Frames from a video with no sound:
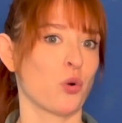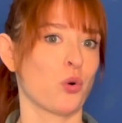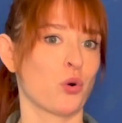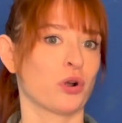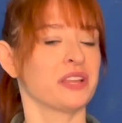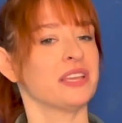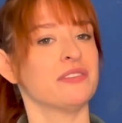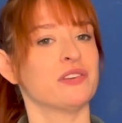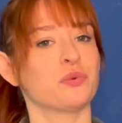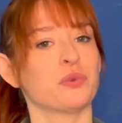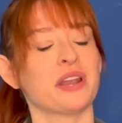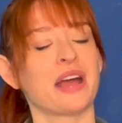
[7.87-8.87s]
Or
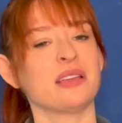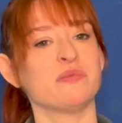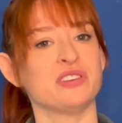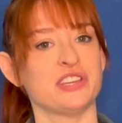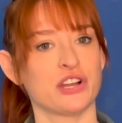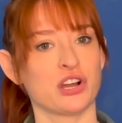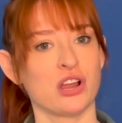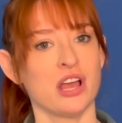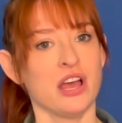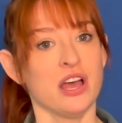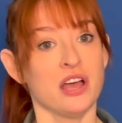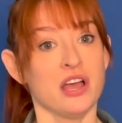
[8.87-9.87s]
even when I am here.
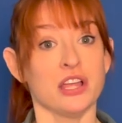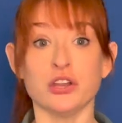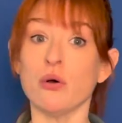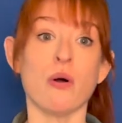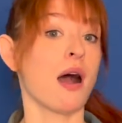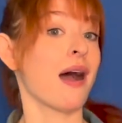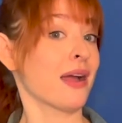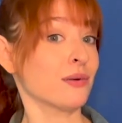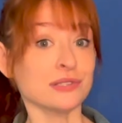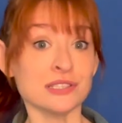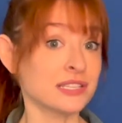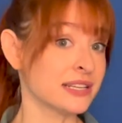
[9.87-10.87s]
You know, I
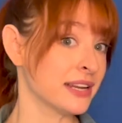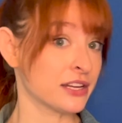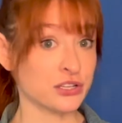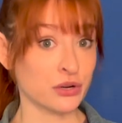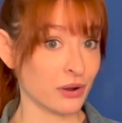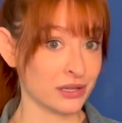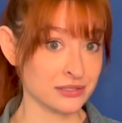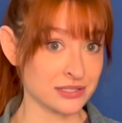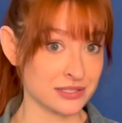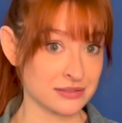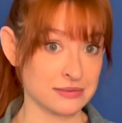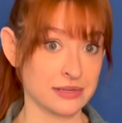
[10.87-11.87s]
was a teenager
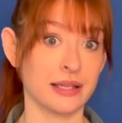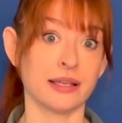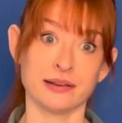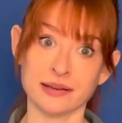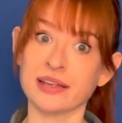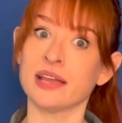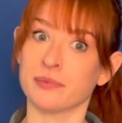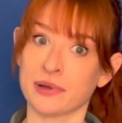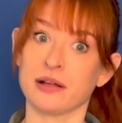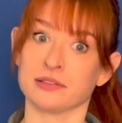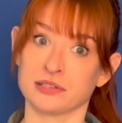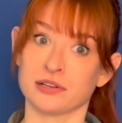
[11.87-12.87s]
once and a camp
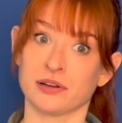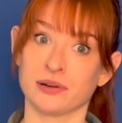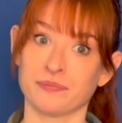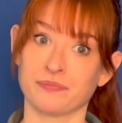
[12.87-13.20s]
counselor.